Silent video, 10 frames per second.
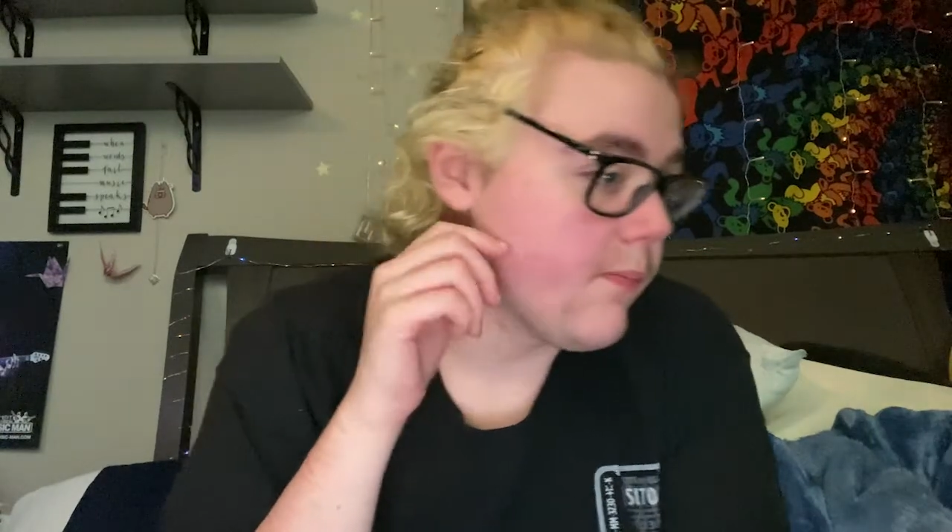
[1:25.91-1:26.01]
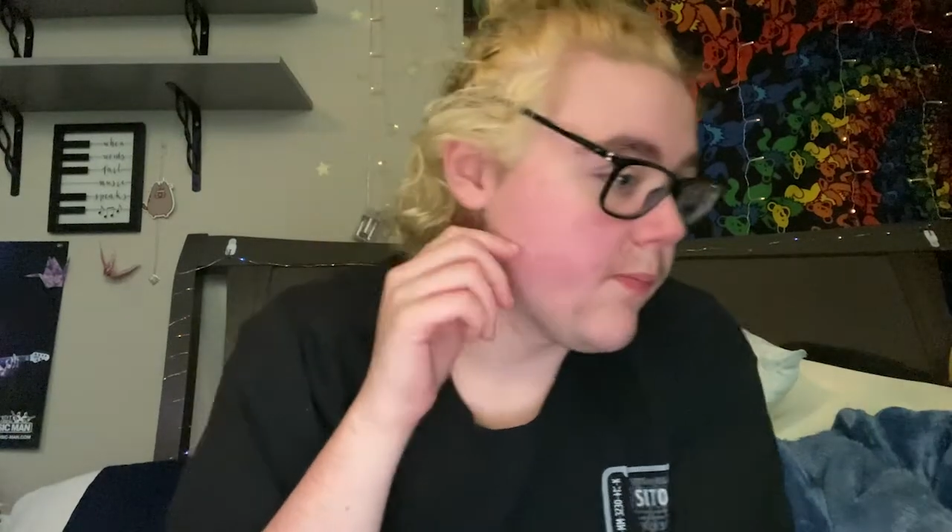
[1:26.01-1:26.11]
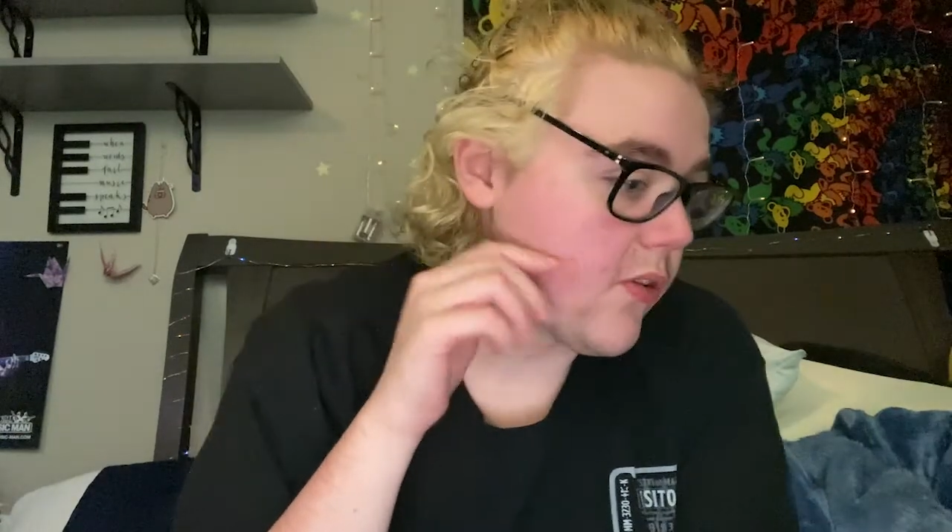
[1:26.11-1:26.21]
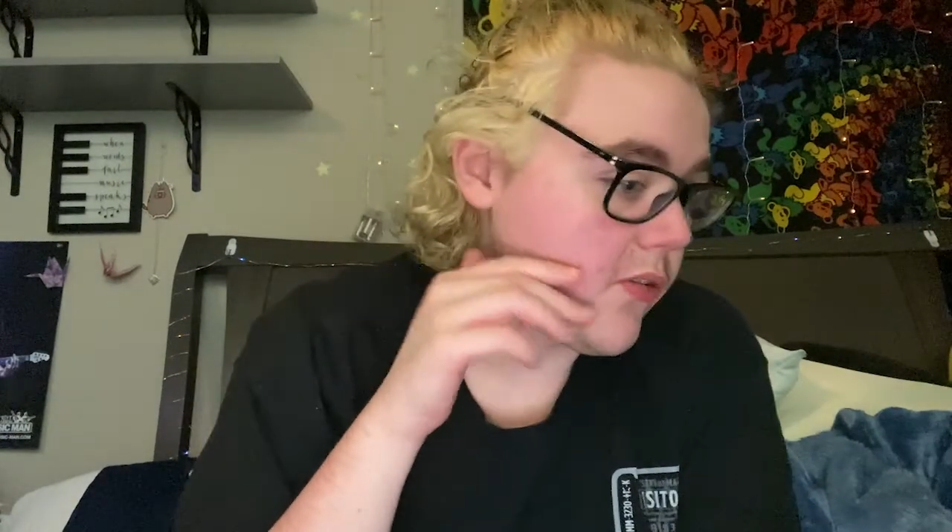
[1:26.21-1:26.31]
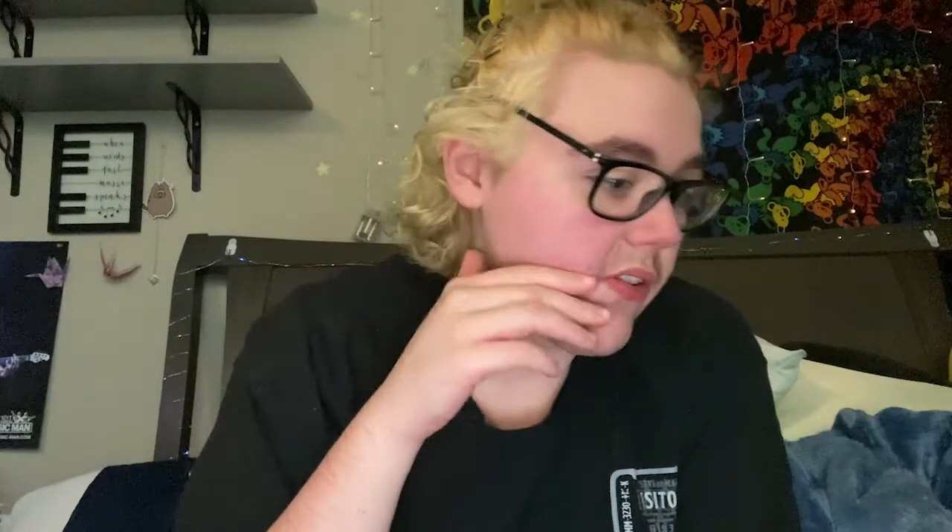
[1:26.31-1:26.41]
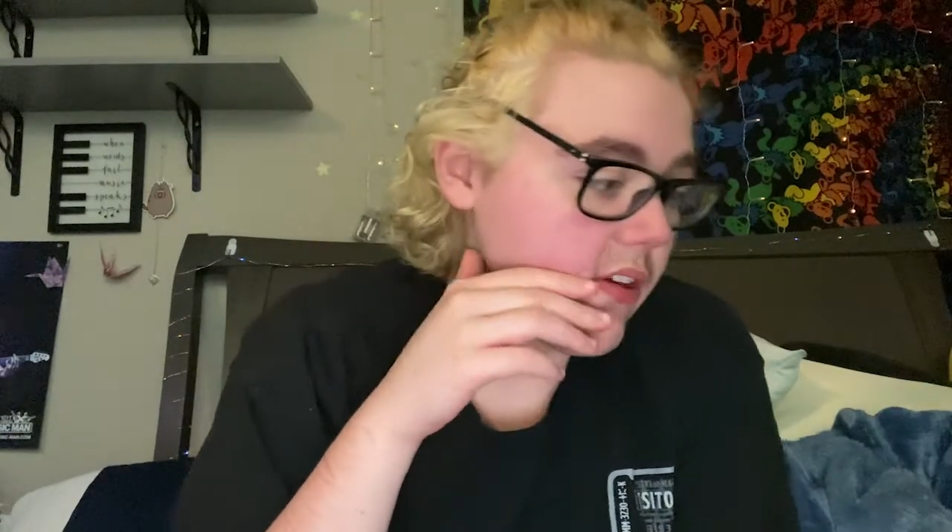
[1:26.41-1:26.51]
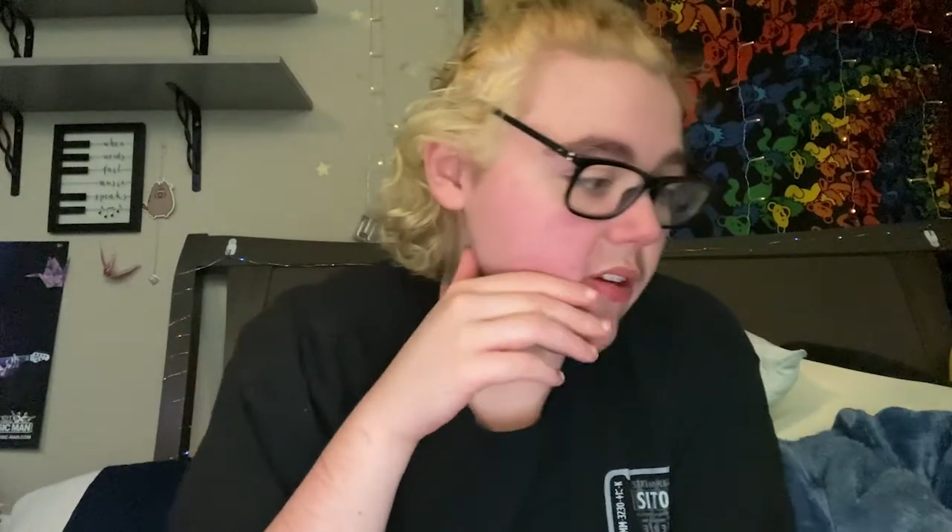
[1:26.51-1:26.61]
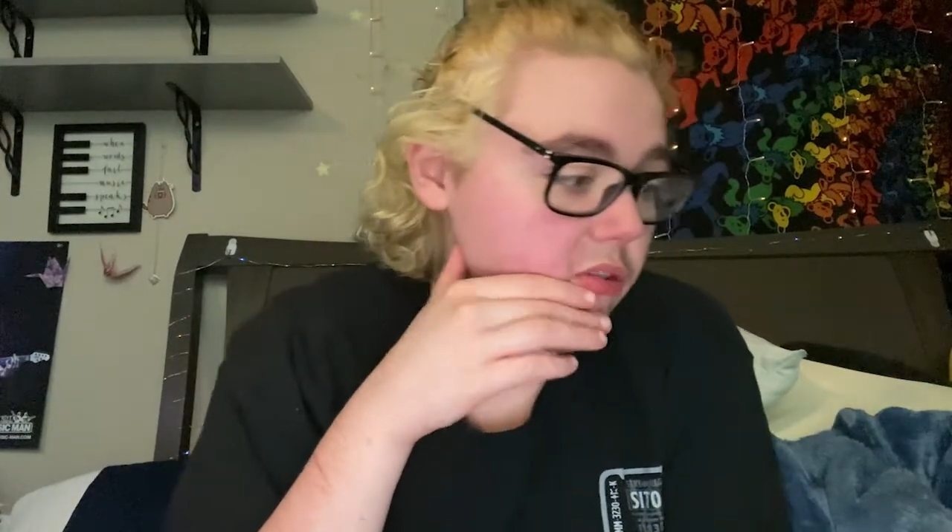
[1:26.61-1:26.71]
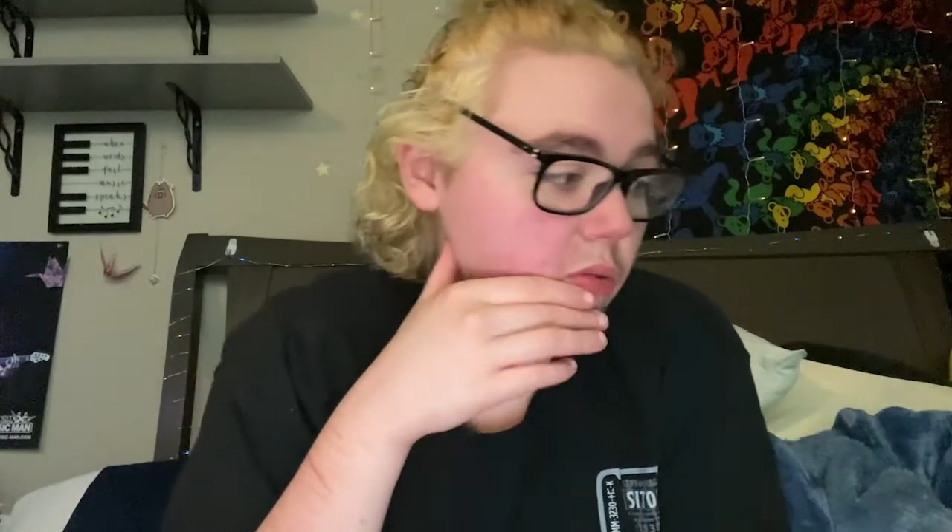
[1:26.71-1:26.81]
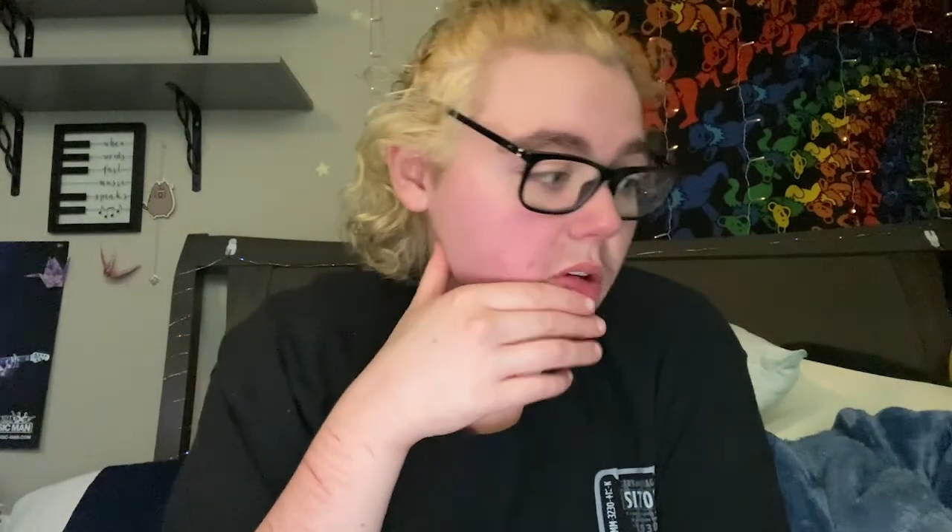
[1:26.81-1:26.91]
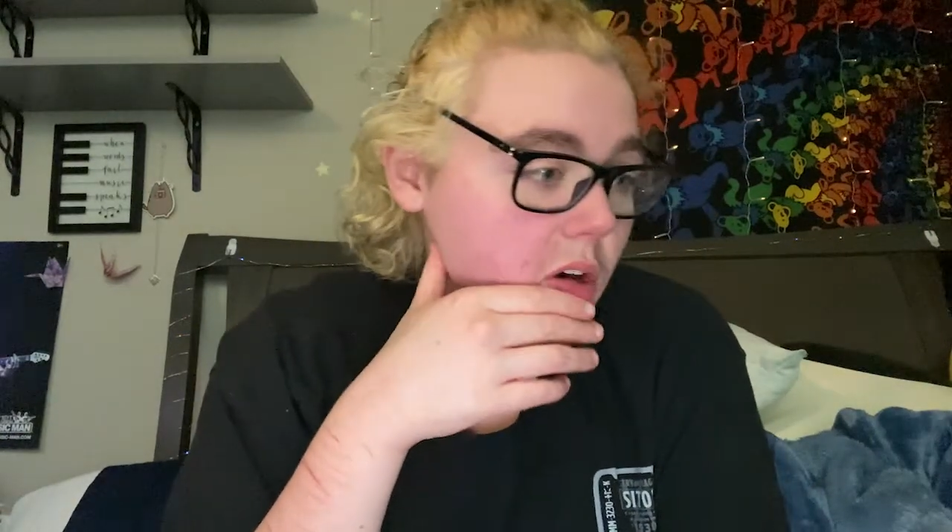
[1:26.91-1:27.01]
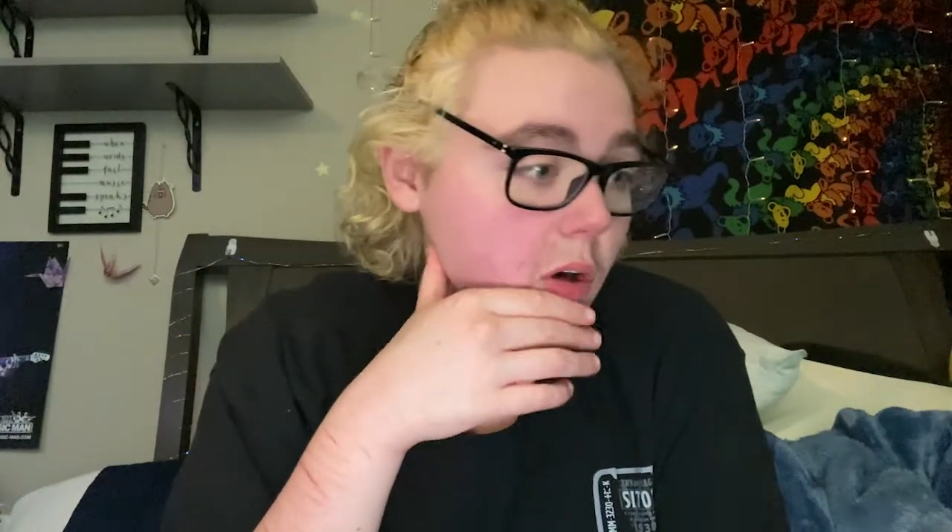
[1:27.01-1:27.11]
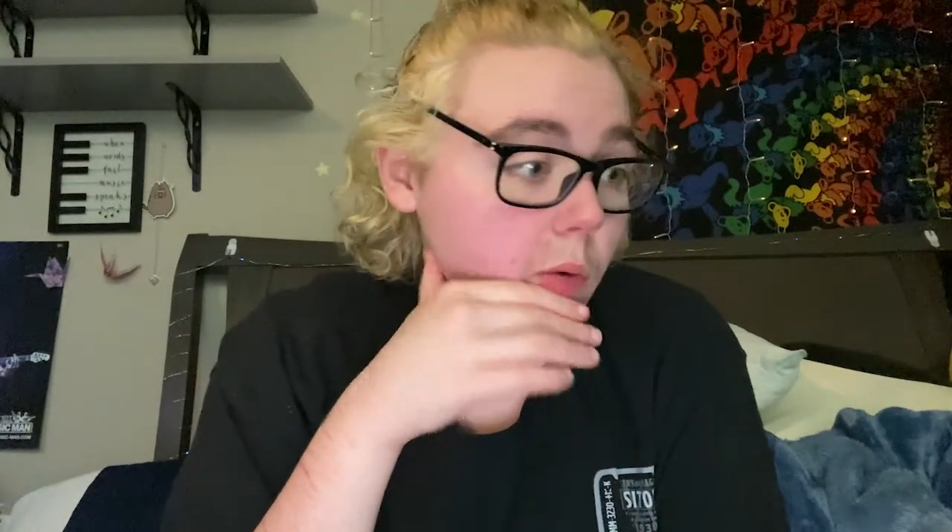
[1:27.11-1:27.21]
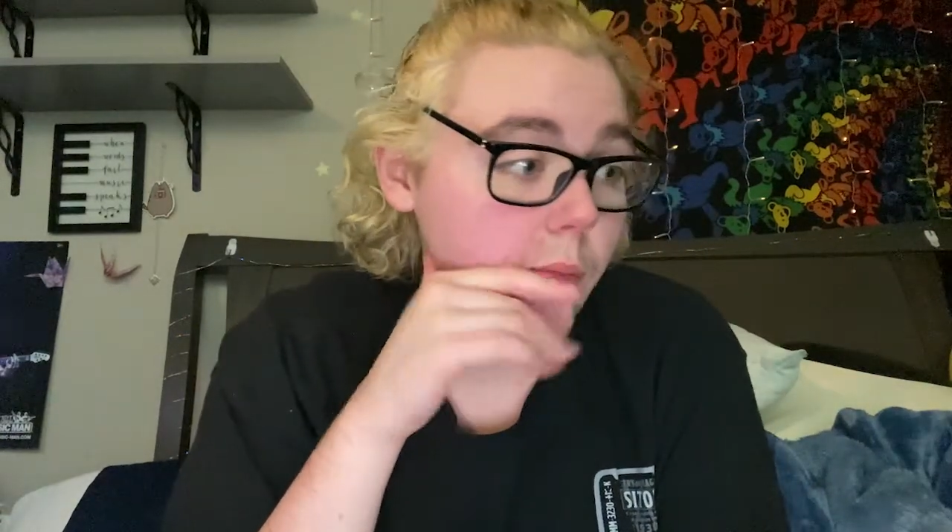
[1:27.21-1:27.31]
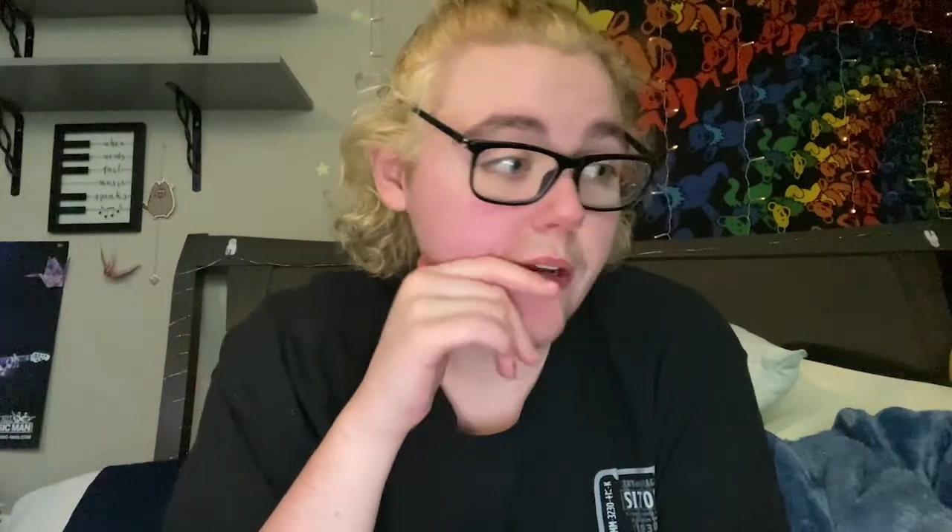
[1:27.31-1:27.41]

turns it into a cult,